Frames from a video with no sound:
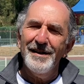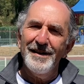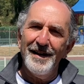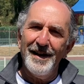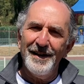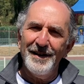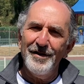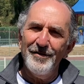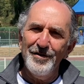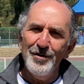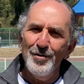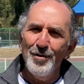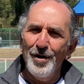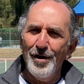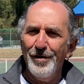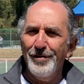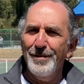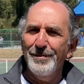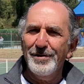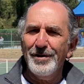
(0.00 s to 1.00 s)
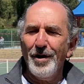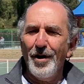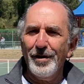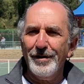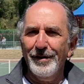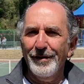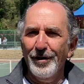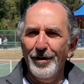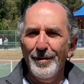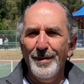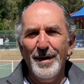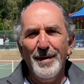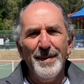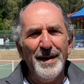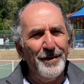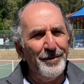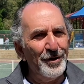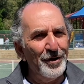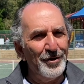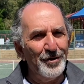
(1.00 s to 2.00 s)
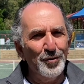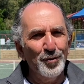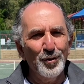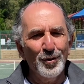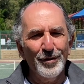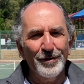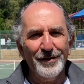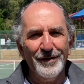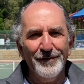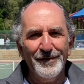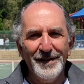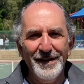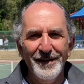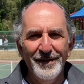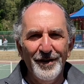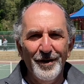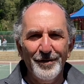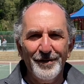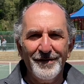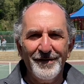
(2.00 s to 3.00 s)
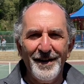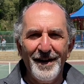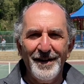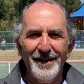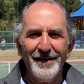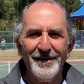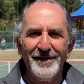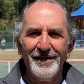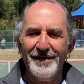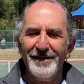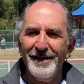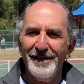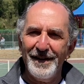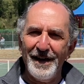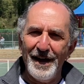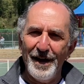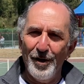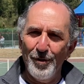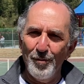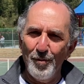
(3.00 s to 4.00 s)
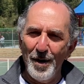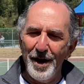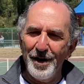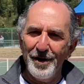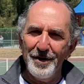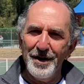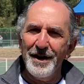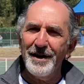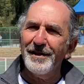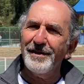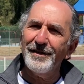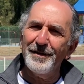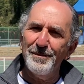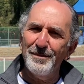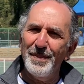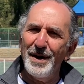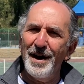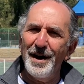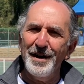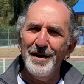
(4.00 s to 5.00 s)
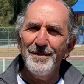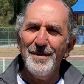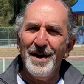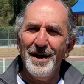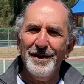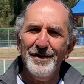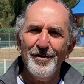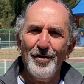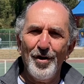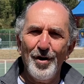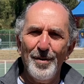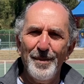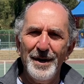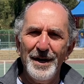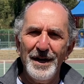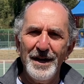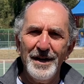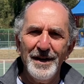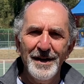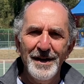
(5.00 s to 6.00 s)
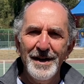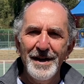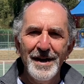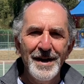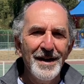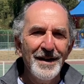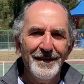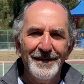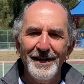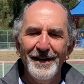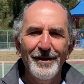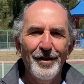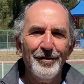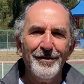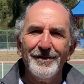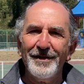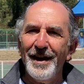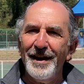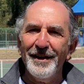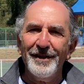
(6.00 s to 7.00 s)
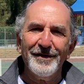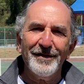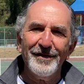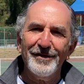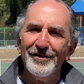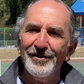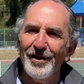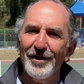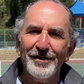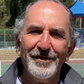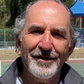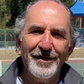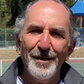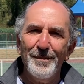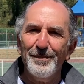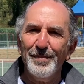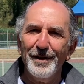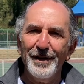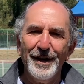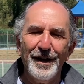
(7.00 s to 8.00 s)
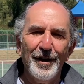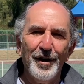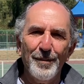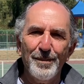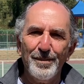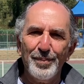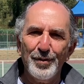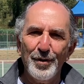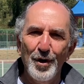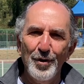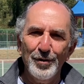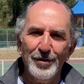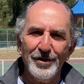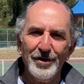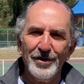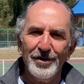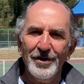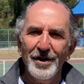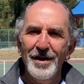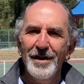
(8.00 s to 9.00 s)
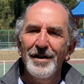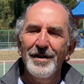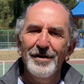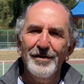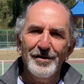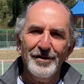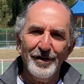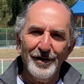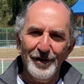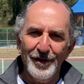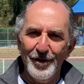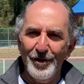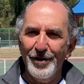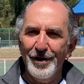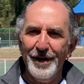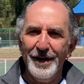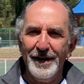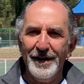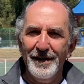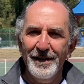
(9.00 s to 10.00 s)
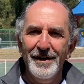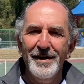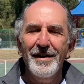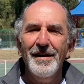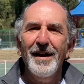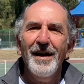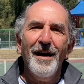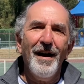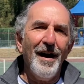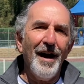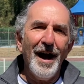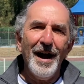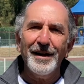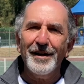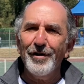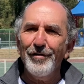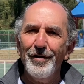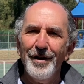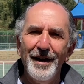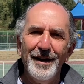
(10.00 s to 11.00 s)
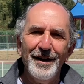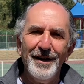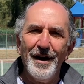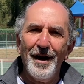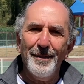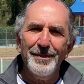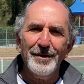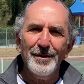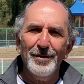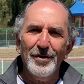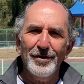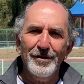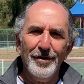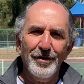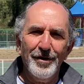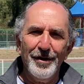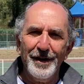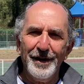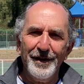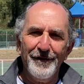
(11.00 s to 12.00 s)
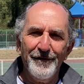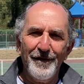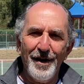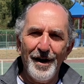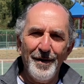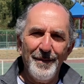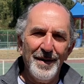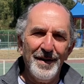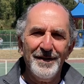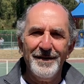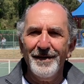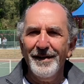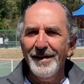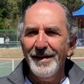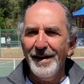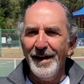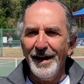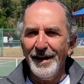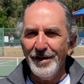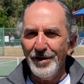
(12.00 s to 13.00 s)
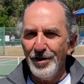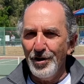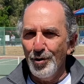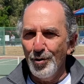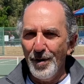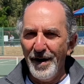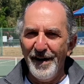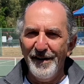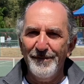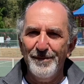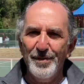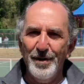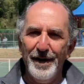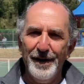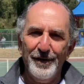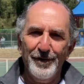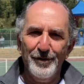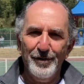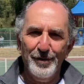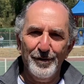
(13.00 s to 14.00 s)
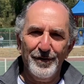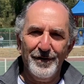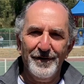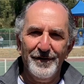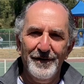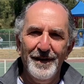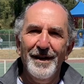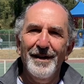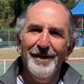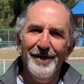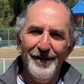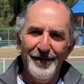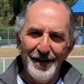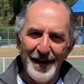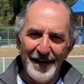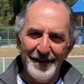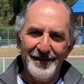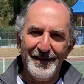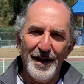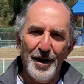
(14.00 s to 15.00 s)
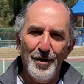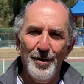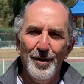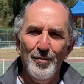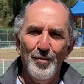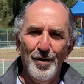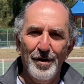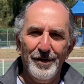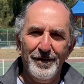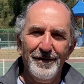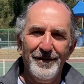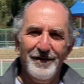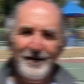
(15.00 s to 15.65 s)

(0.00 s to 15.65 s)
And then you heard them talk a little bit about the tools of telos tennis and awareness and body-mind harmony. Telos Tennis is just simply an approach to learning. I create an optimal learning environment and you have breakthroughs. That's how it works.